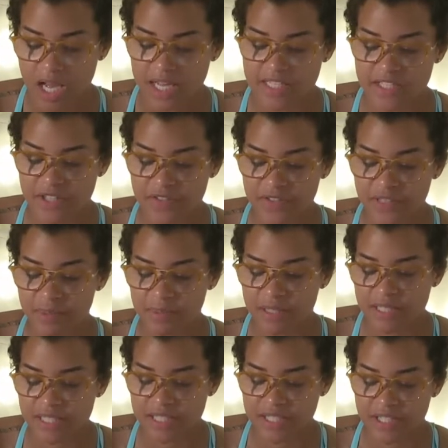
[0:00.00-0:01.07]
I serve in the
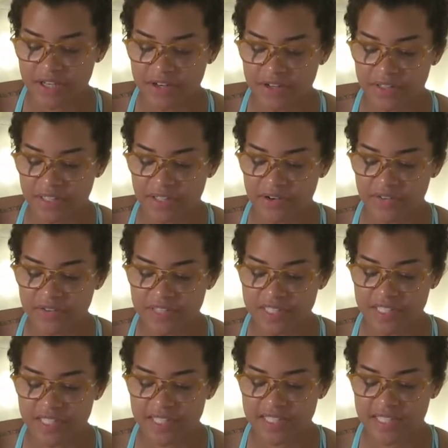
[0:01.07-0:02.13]
military currently
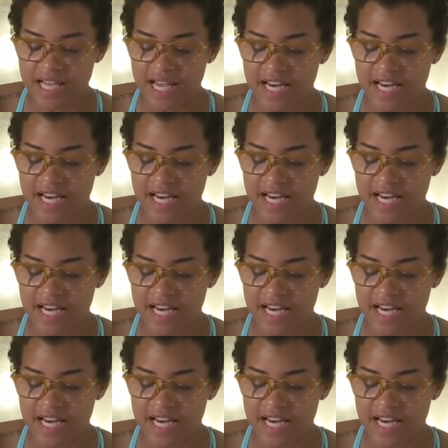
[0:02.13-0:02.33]
overseas,